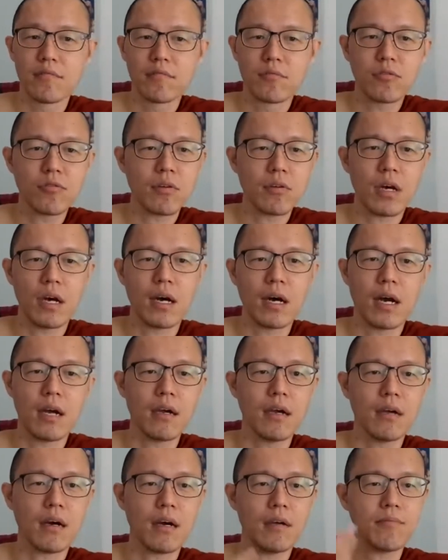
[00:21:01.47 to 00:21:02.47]
no,
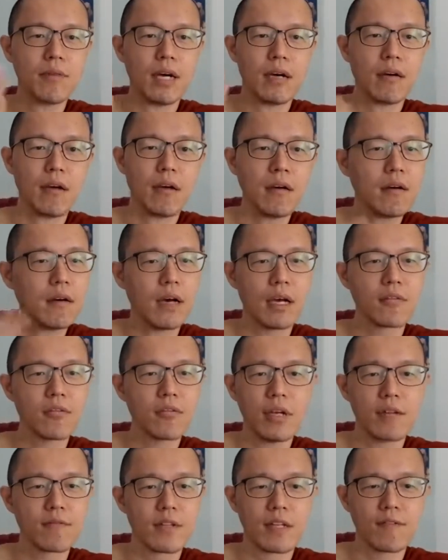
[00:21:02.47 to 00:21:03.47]
I'm Arahant. I
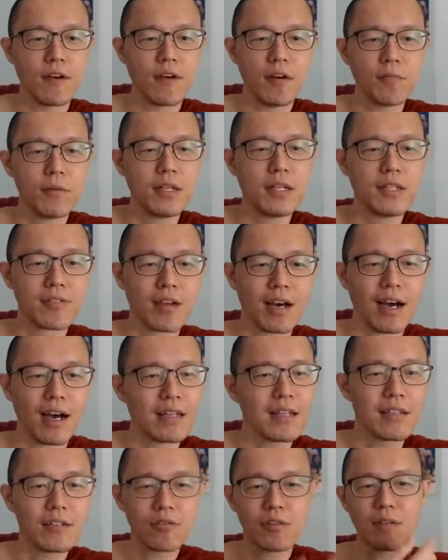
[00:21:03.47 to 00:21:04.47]
don't have defilements. I
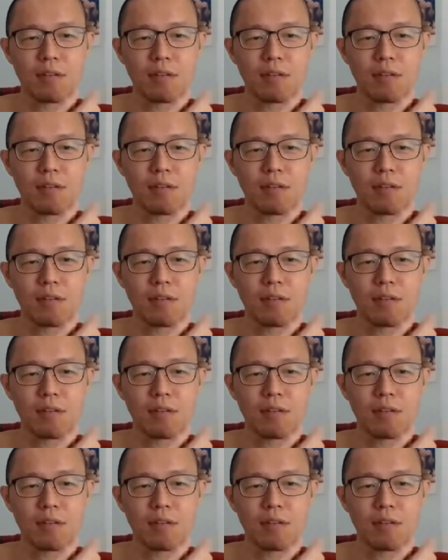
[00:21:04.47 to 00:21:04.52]
didn't do